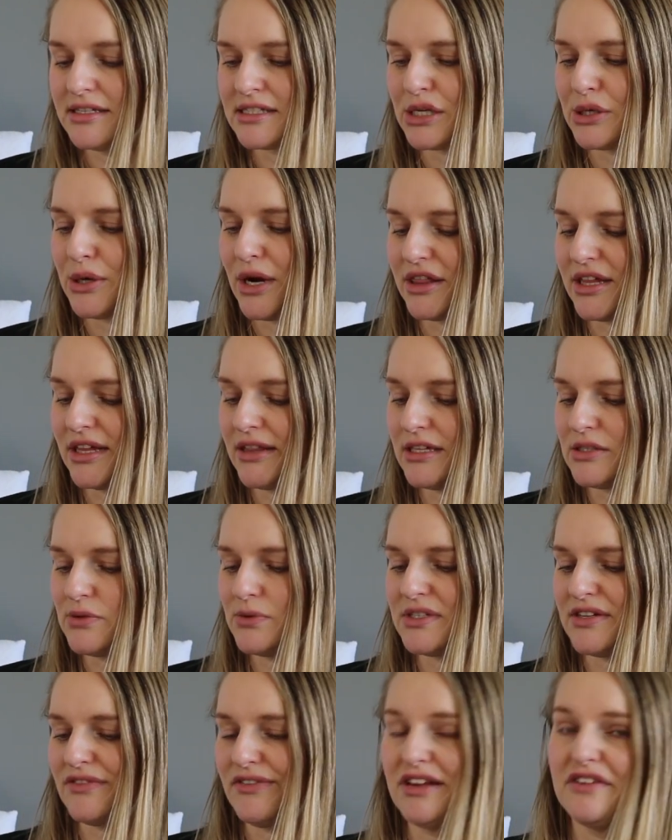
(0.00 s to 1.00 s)
so I think this
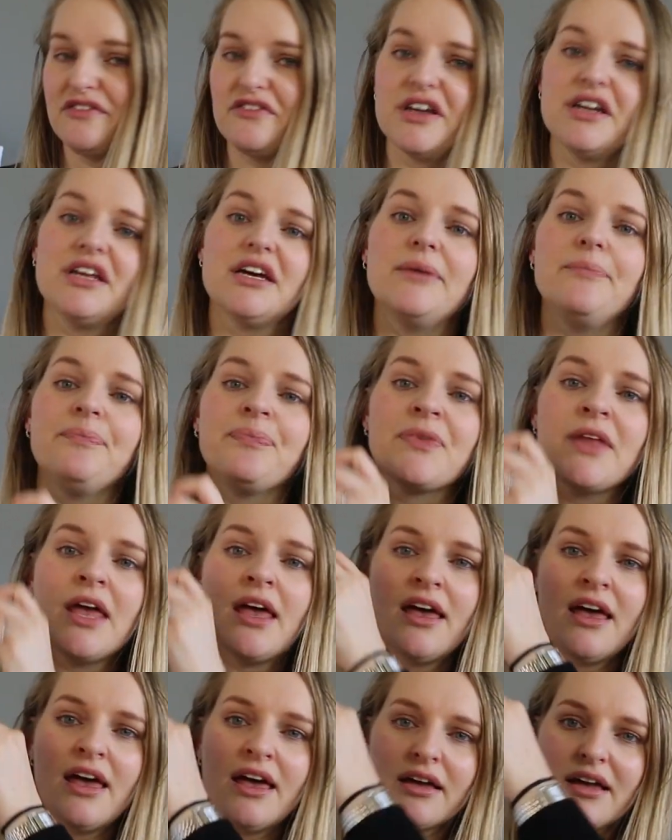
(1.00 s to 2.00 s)
will definitely fit him
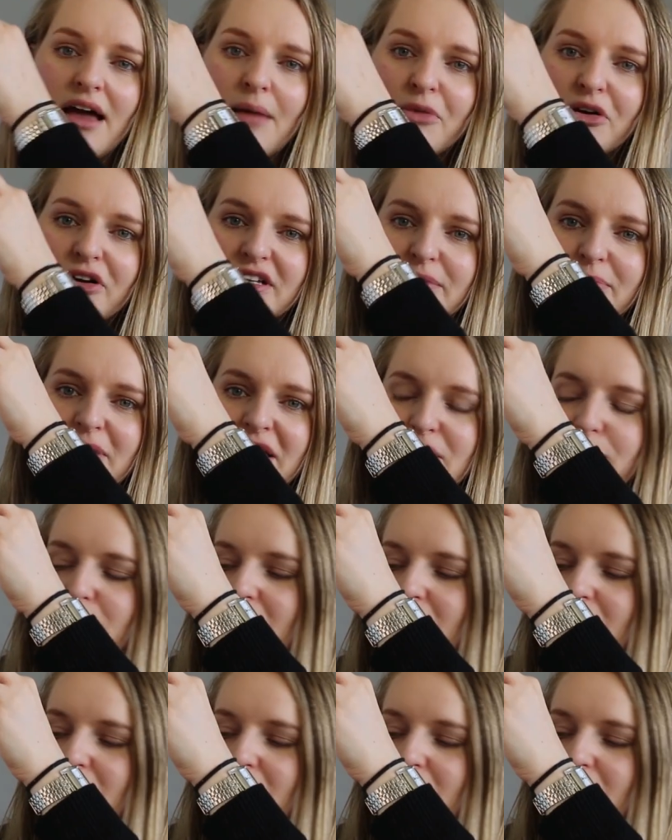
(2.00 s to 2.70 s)
come Christmas.